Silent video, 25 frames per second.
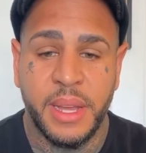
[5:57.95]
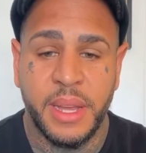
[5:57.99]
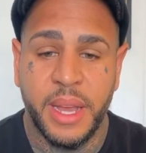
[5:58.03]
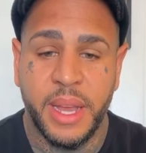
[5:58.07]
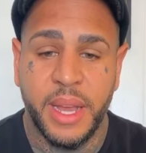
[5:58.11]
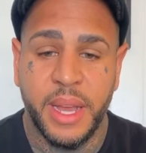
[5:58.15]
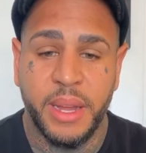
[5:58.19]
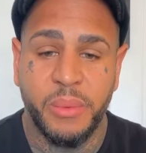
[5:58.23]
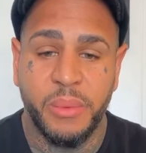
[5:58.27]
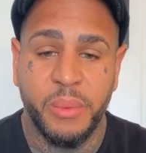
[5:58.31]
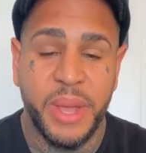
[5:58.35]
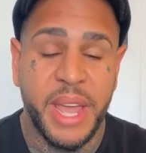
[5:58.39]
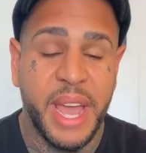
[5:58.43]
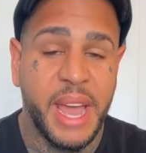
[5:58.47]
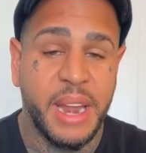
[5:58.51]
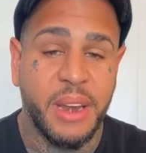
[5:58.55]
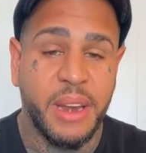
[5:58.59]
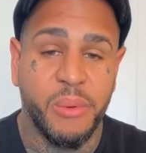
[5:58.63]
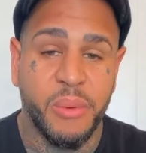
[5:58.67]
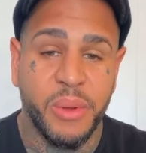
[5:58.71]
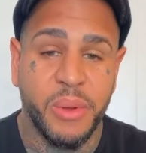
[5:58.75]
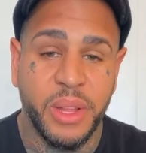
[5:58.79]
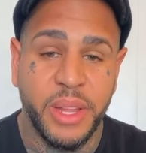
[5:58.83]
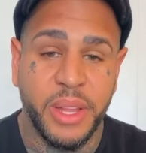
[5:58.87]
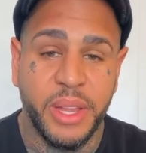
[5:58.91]
and we had a
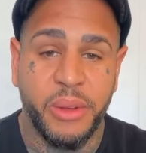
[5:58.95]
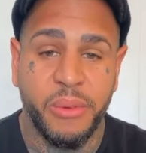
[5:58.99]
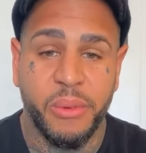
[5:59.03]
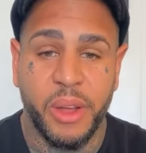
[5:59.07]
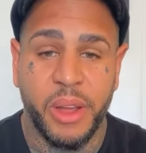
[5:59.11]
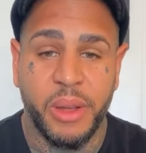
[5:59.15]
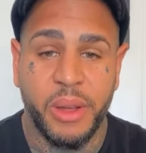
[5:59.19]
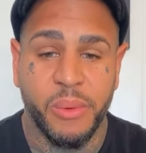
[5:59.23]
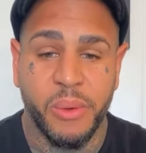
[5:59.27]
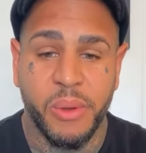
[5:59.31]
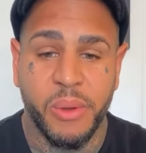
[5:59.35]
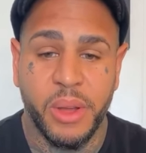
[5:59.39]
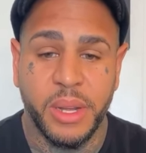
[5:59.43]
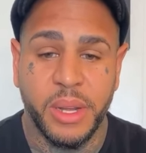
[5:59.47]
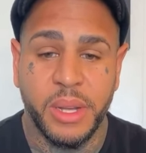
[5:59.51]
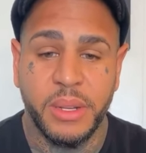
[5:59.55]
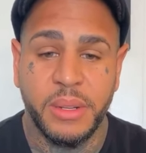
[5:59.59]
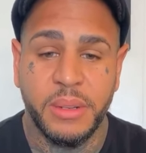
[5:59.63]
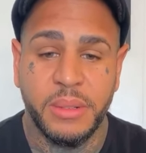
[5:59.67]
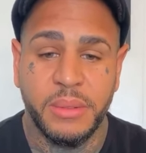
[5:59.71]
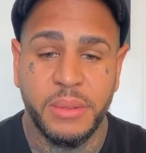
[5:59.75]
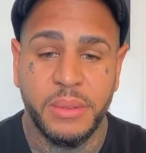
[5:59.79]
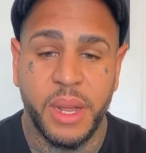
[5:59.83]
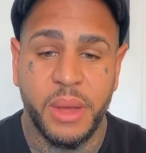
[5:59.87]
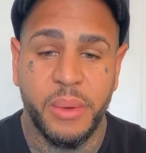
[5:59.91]
really great run,
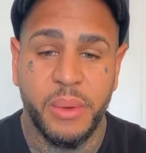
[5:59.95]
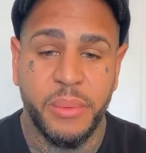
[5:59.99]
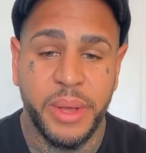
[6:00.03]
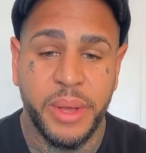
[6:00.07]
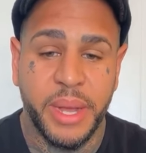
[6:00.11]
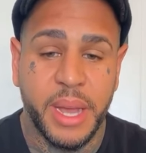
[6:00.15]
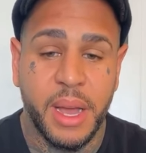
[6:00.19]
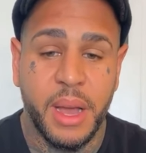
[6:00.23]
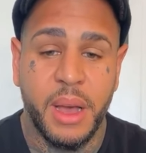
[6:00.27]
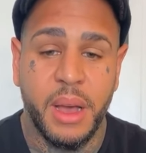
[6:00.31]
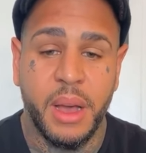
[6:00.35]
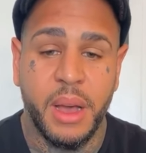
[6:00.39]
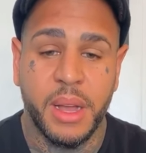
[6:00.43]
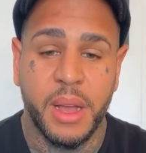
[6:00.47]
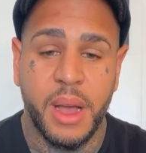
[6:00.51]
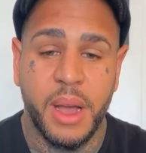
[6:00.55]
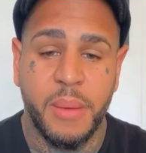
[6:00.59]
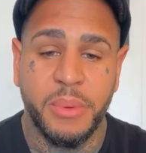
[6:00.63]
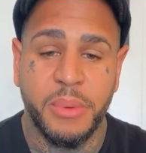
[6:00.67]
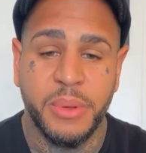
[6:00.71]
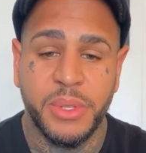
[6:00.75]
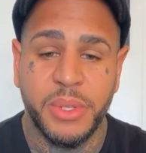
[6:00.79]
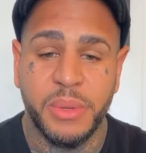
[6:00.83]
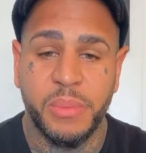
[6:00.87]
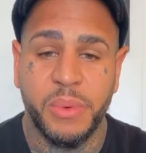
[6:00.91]
and we
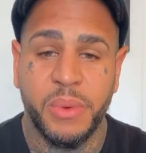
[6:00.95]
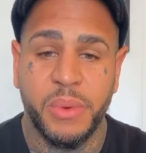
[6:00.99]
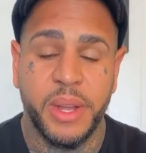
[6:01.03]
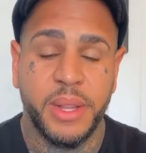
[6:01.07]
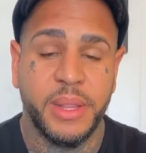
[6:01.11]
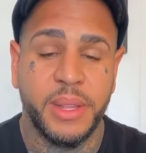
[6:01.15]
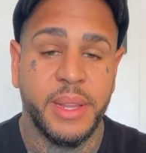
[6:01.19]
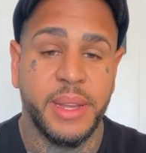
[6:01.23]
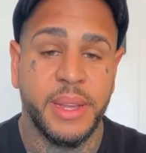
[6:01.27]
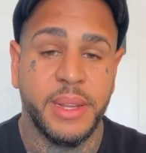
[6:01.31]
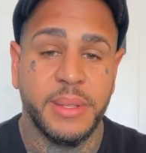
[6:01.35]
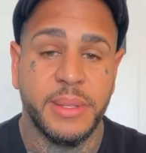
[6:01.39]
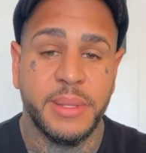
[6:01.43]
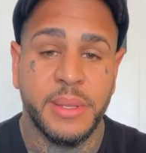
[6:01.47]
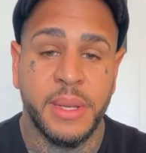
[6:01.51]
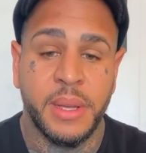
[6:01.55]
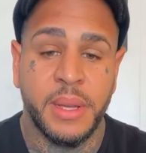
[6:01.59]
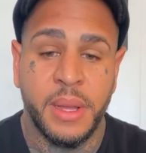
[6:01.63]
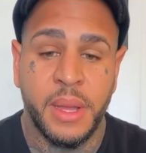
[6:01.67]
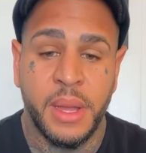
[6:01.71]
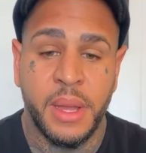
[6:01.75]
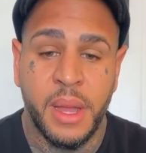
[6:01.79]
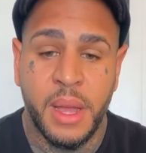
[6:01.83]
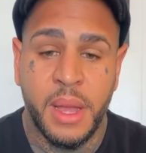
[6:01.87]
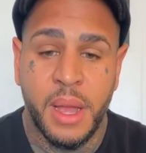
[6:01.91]
accomplished some great things.
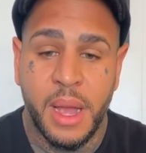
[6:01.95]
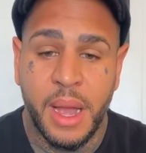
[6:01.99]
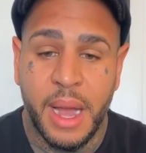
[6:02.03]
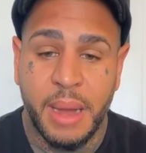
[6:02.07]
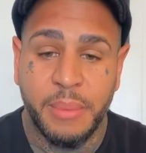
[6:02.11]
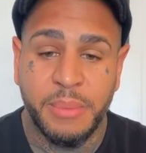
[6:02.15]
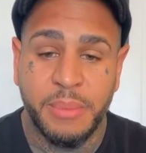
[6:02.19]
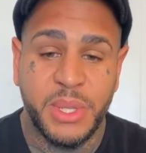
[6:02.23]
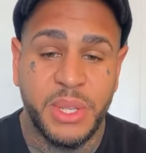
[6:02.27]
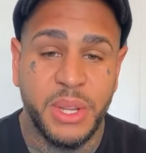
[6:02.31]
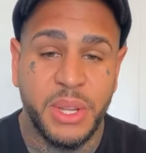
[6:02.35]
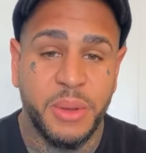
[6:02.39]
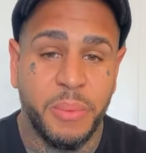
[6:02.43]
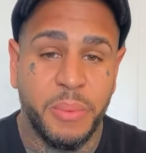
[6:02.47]
I'm still